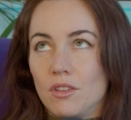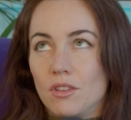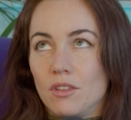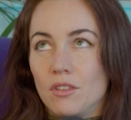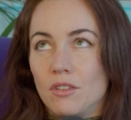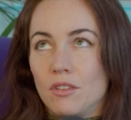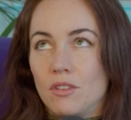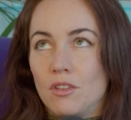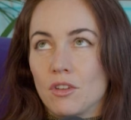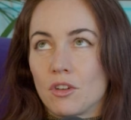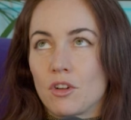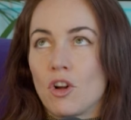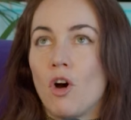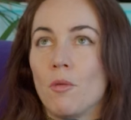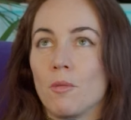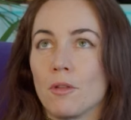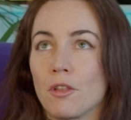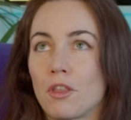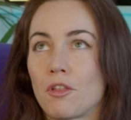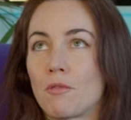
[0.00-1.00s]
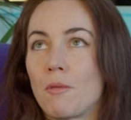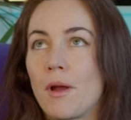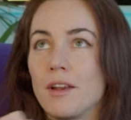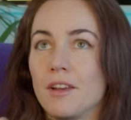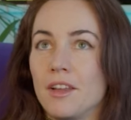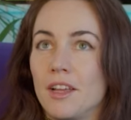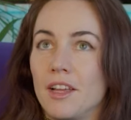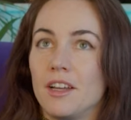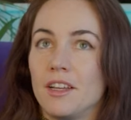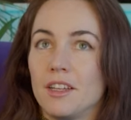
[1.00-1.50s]
The common thread
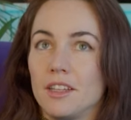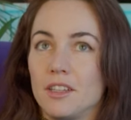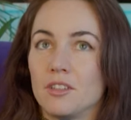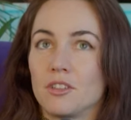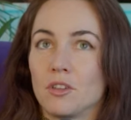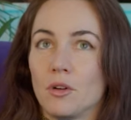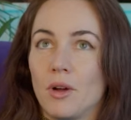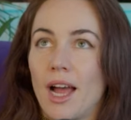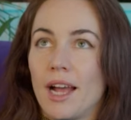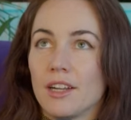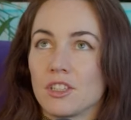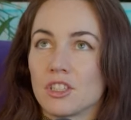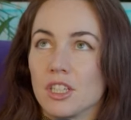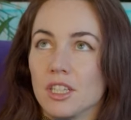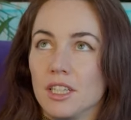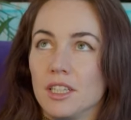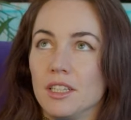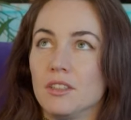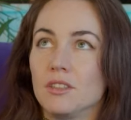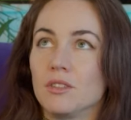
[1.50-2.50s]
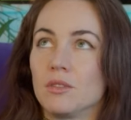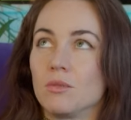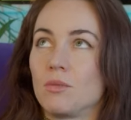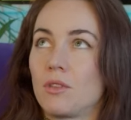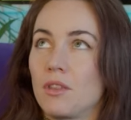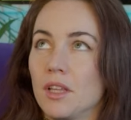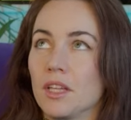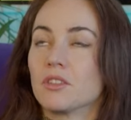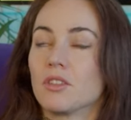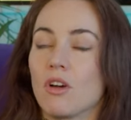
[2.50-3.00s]
here is that actually
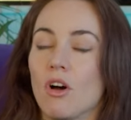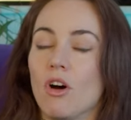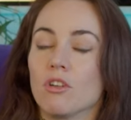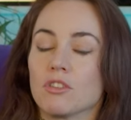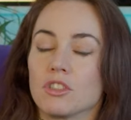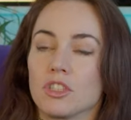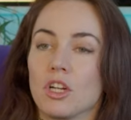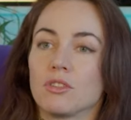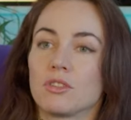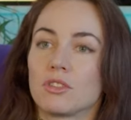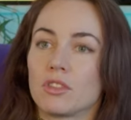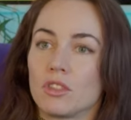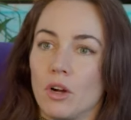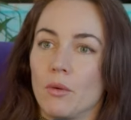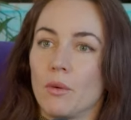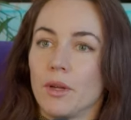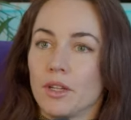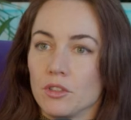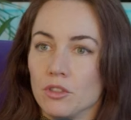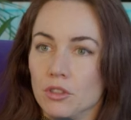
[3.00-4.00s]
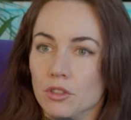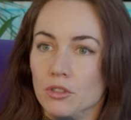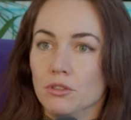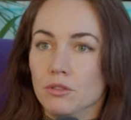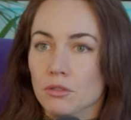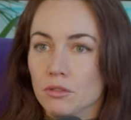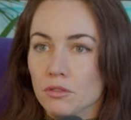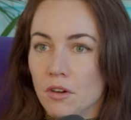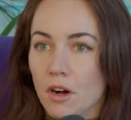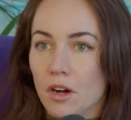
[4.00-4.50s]
things are just going
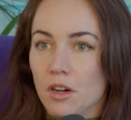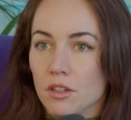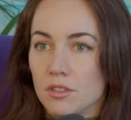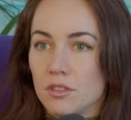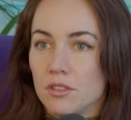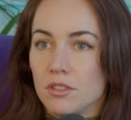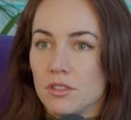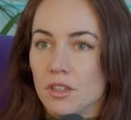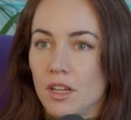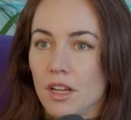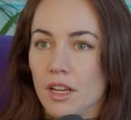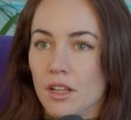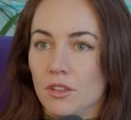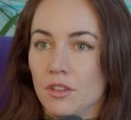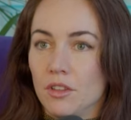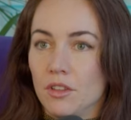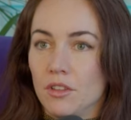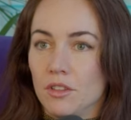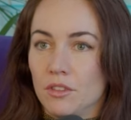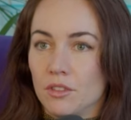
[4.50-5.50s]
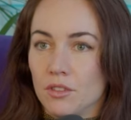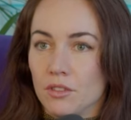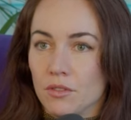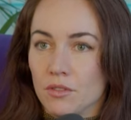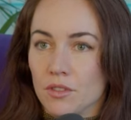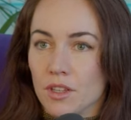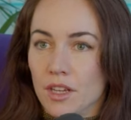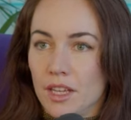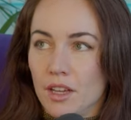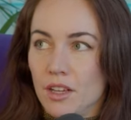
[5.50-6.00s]
too fast, and that the sort
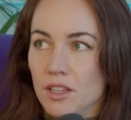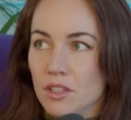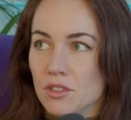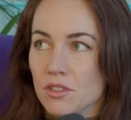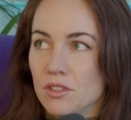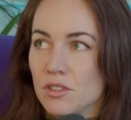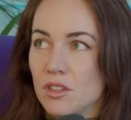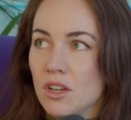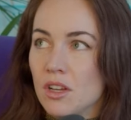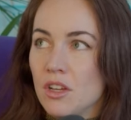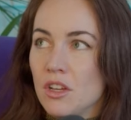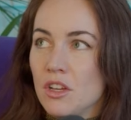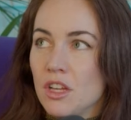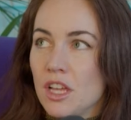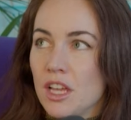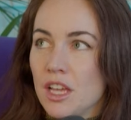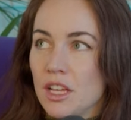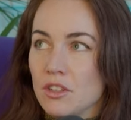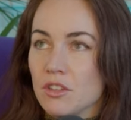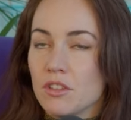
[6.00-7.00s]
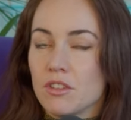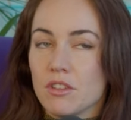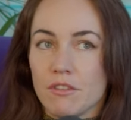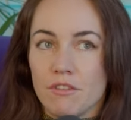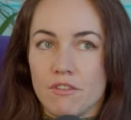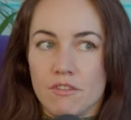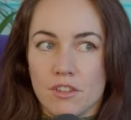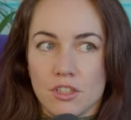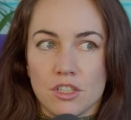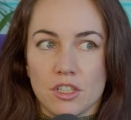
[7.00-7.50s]
of that is
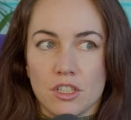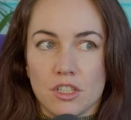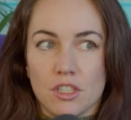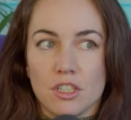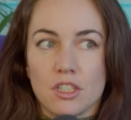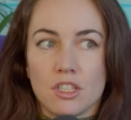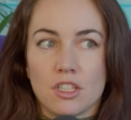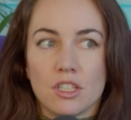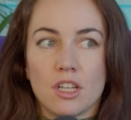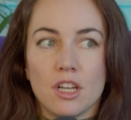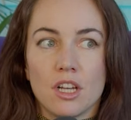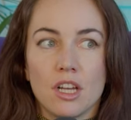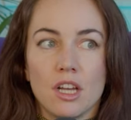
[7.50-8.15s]
insufficient.